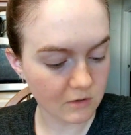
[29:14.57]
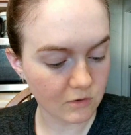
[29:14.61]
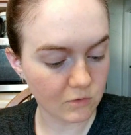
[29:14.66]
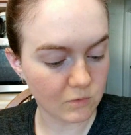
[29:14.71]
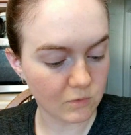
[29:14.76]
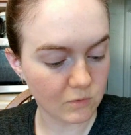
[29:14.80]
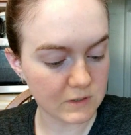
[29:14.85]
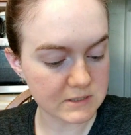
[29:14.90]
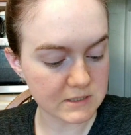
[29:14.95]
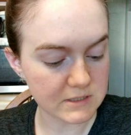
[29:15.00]

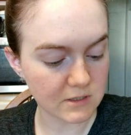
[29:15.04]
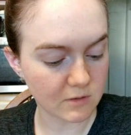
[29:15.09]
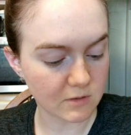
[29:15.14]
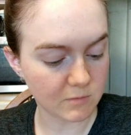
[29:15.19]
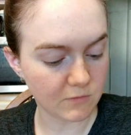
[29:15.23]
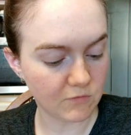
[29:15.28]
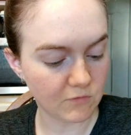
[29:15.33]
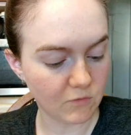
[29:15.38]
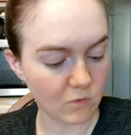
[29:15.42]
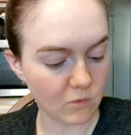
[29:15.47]
who wasn't here
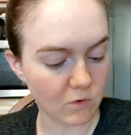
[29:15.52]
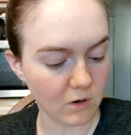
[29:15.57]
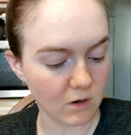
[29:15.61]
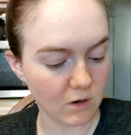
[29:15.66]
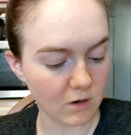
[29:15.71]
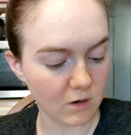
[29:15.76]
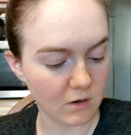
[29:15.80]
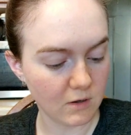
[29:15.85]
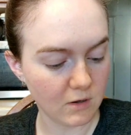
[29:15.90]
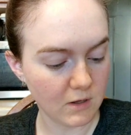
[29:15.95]

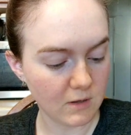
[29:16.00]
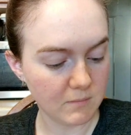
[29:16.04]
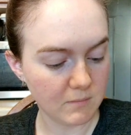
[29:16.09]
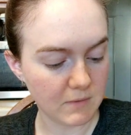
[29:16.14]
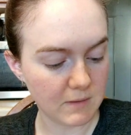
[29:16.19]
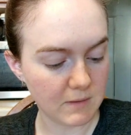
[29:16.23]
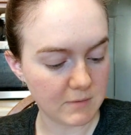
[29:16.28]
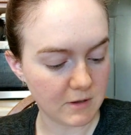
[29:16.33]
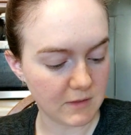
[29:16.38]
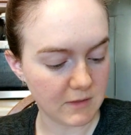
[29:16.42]
before,
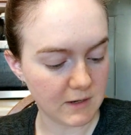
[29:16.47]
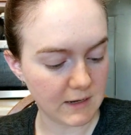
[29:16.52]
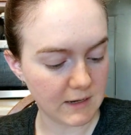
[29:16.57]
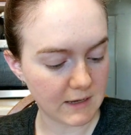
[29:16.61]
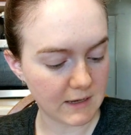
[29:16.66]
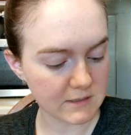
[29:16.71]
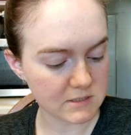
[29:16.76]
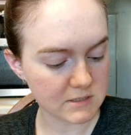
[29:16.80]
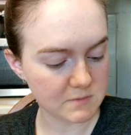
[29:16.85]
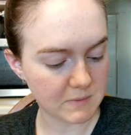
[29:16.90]
maybe on the
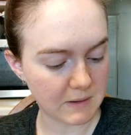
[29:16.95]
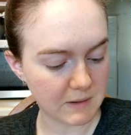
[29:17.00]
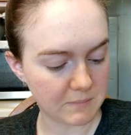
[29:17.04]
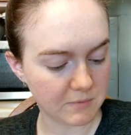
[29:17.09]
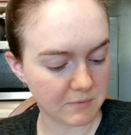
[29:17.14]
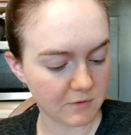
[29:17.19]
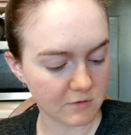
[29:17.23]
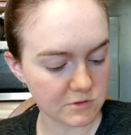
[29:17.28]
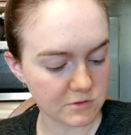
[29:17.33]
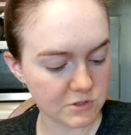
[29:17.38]
next
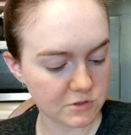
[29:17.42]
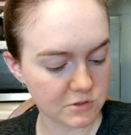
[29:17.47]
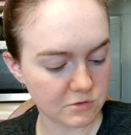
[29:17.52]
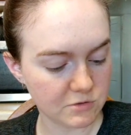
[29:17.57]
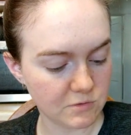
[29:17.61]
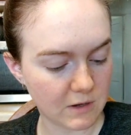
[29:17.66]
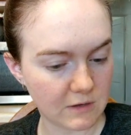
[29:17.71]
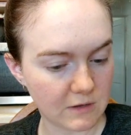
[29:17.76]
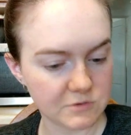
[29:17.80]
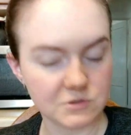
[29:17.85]
pepper or
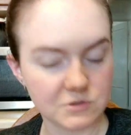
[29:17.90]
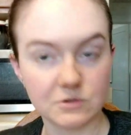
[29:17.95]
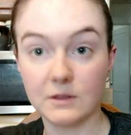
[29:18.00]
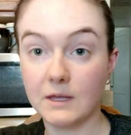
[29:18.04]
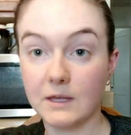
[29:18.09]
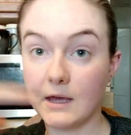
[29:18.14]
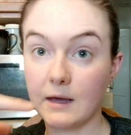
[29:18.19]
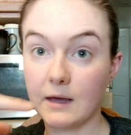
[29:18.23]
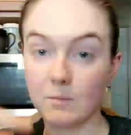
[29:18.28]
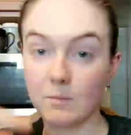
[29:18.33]
two, I'll turn
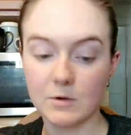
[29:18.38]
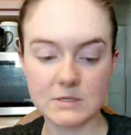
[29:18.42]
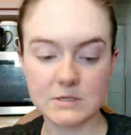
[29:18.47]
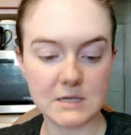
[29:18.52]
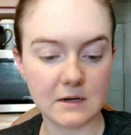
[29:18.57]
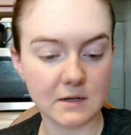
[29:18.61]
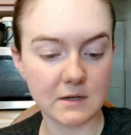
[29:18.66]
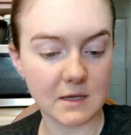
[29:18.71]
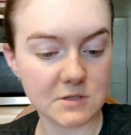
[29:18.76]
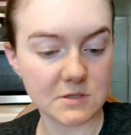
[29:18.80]
the camera
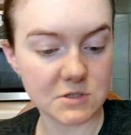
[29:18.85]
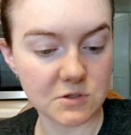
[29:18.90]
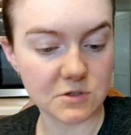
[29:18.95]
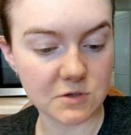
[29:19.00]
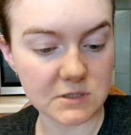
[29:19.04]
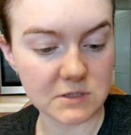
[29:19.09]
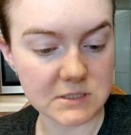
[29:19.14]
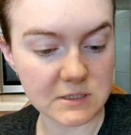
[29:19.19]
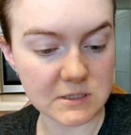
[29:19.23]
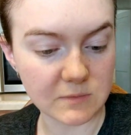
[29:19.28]
down again so
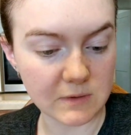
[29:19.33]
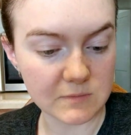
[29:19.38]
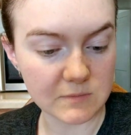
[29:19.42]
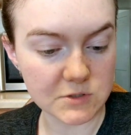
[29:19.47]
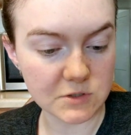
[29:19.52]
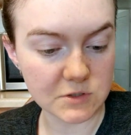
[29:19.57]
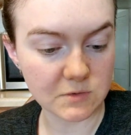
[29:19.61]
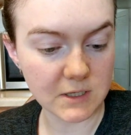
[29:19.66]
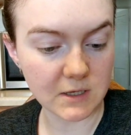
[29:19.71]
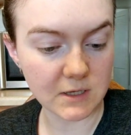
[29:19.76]
you can see what I'm
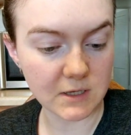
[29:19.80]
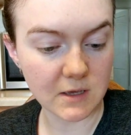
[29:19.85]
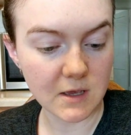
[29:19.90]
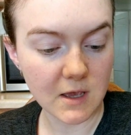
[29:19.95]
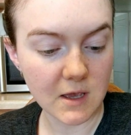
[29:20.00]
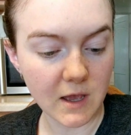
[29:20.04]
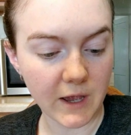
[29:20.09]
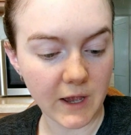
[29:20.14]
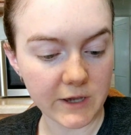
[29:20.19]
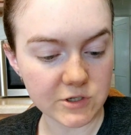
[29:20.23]
doing.
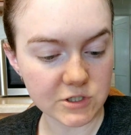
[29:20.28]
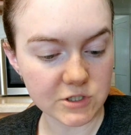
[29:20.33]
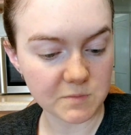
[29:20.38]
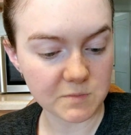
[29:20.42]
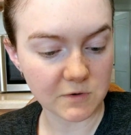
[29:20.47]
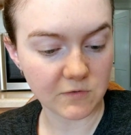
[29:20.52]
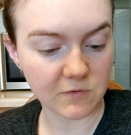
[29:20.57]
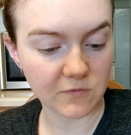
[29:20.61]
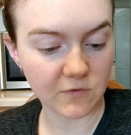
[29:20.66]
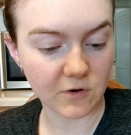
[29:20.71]
I just
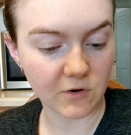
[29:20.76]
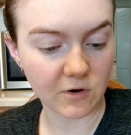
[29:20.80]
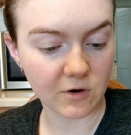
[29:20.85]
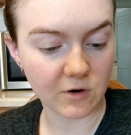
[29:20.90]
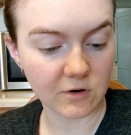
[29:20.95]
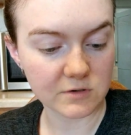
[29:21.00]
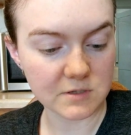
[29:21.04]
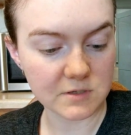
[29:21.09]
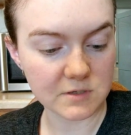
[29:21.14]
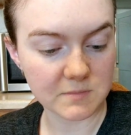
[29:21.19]

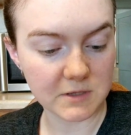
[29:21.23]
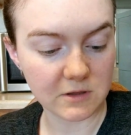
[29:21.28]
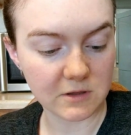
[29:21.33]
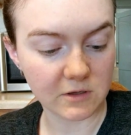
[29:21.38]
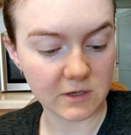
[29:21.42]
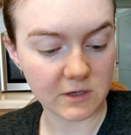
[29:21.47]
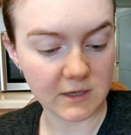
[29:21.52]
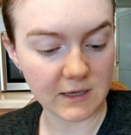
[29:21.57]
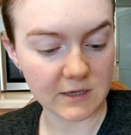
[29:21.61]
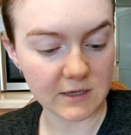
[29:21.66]
prefer to be
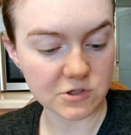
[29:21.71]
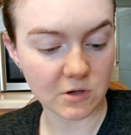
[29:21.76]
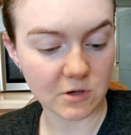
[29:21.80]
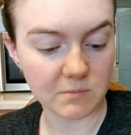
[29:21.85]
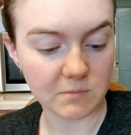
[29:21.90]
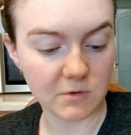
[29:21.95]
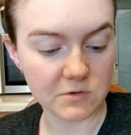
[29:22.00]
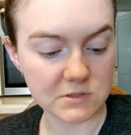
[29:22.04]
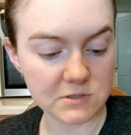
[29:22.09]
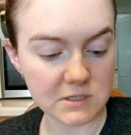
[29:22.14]
looking at
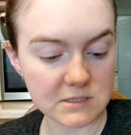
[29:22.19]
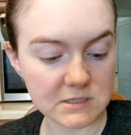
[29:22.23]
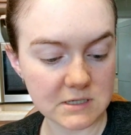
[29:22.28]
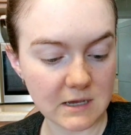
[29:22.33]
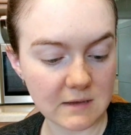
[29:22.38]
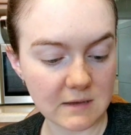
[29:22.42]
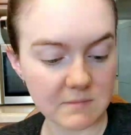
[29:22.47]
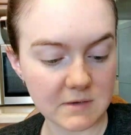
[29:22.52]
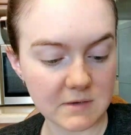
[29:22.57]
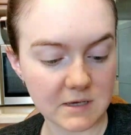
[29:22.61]
y'all most of the
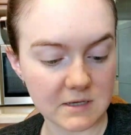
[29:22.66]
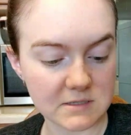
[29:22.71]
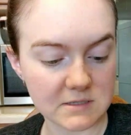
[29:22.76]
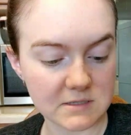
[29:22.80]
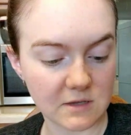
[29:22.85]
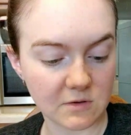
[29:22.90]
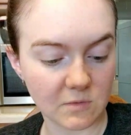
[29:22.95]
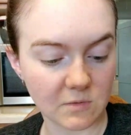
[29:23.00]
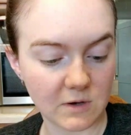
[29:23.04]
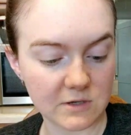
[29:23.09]
time, because
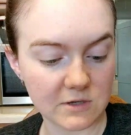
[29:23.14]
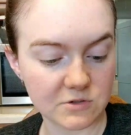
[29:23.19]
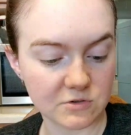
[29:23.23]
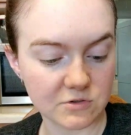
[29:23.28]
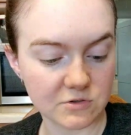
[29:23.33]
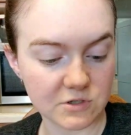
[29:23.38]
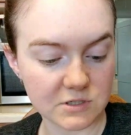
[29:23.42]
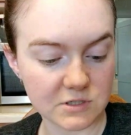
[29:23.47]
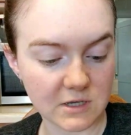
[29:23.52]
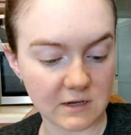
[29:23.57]
otherwise
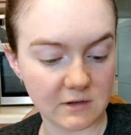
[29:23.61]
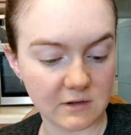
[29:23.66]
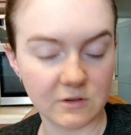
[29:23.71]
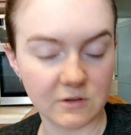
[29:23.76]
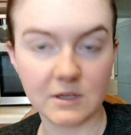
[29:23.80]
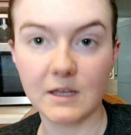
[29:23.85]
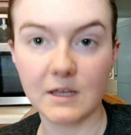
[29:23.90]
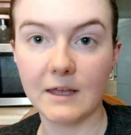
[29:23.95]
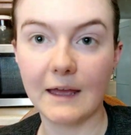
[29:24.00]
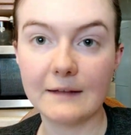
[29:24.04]
you're just kind of
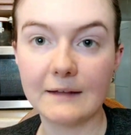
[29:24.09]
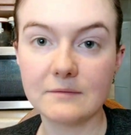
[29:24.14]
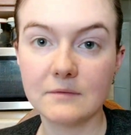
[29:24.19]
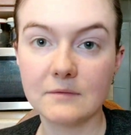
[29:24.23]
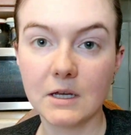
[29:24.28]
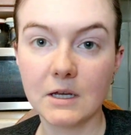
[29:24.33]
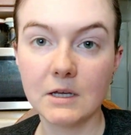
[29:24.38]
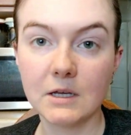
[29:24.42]
looking at